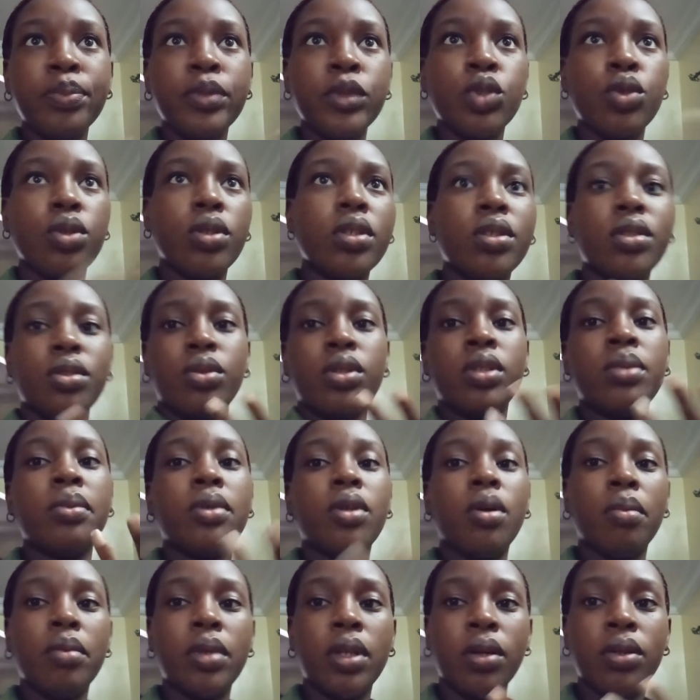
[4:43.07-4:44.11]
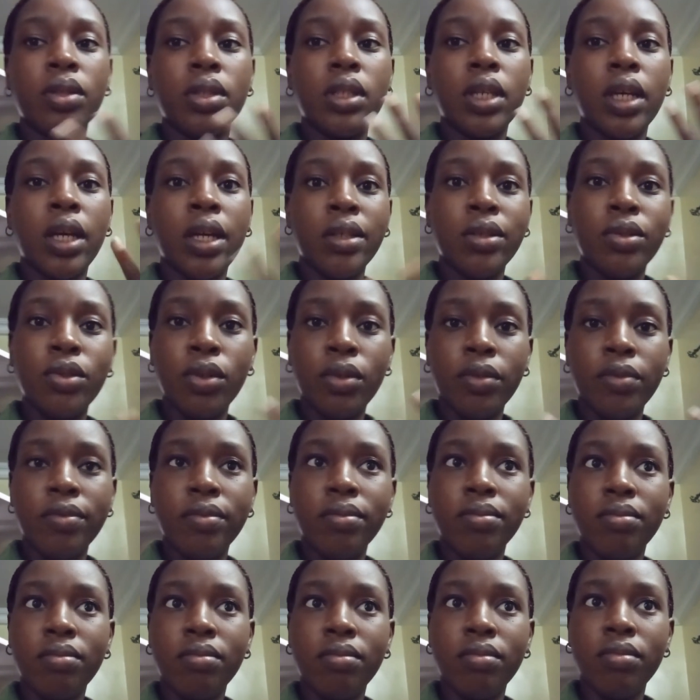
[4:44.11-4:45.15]
So this is going to be coming out end of
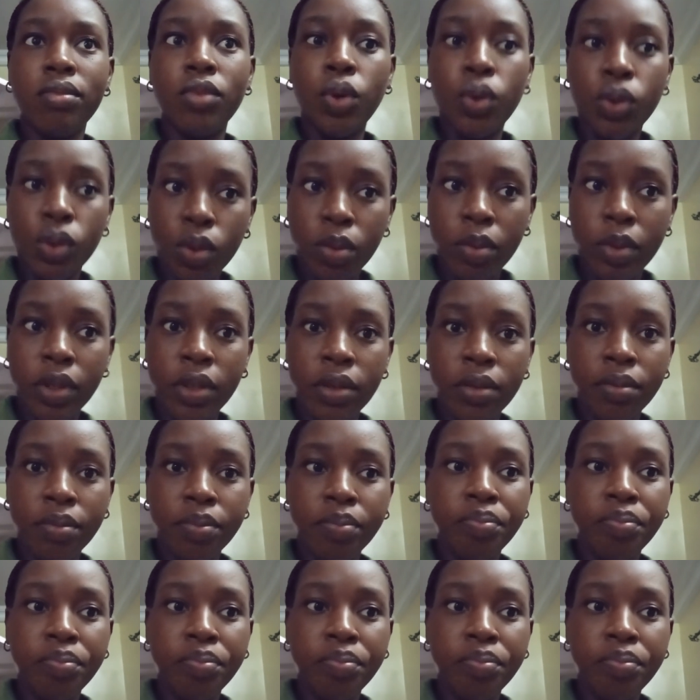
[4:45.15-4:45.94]
October.